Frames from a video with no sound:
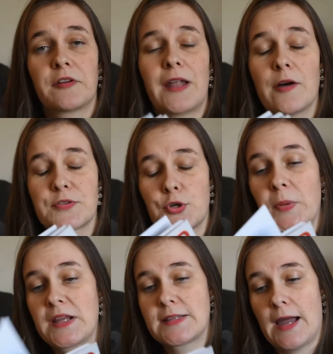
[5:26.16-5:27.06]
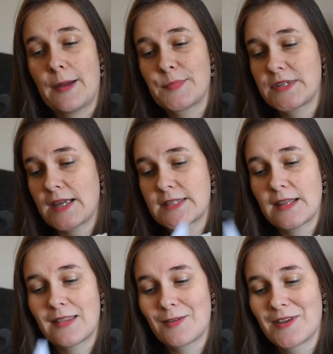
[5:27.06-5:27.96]
out loud so many times. I
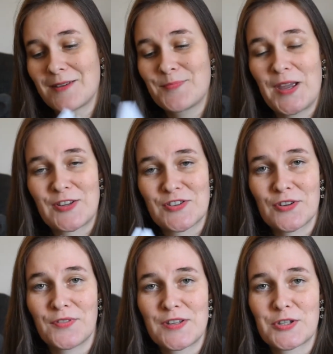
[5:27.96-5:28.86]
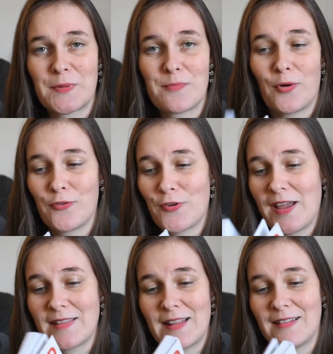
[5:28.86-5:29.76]
sent pictures of this to my
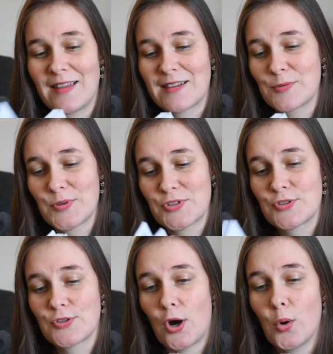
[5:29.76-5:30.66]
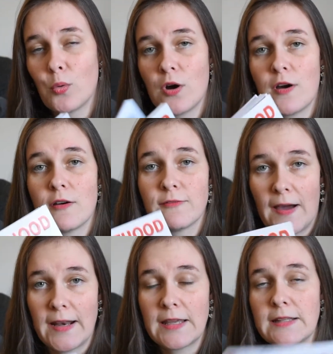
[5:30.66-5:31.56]
boyfriend, and like it was so
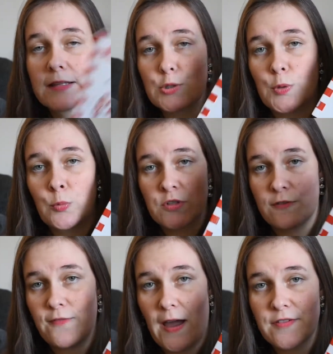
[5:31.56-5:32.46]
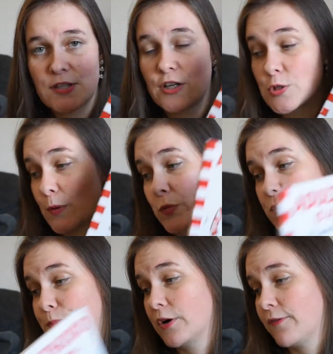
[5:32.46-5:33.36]
funny. This one was a 5-star, this one was
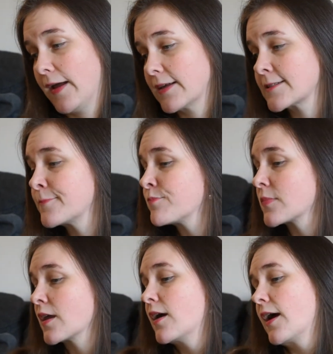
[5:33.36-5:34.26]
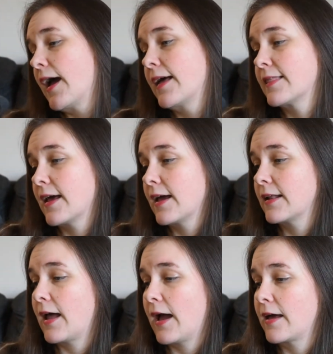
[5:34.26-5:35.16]
perfect. And
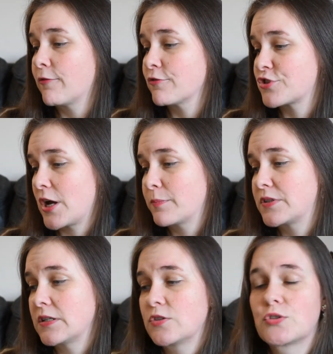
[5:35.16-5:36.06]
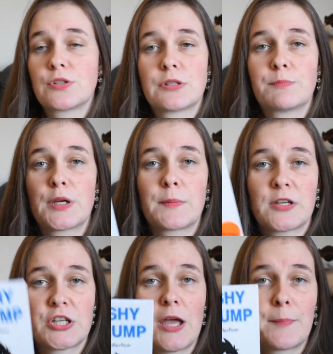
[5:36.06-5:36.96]
then I jumped into the Big
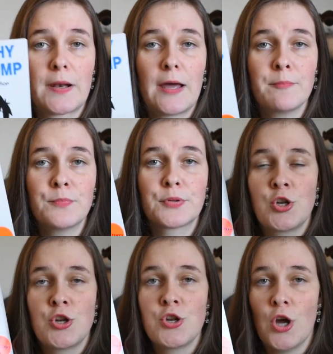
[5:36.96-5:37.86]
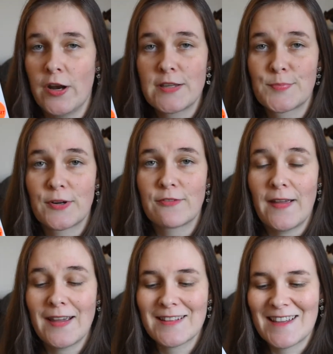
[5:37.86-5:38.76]
Mushy Happy Lamb, not as
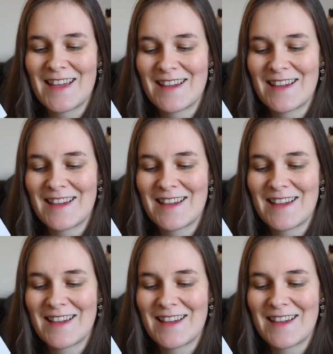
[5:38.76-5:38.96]
perfect.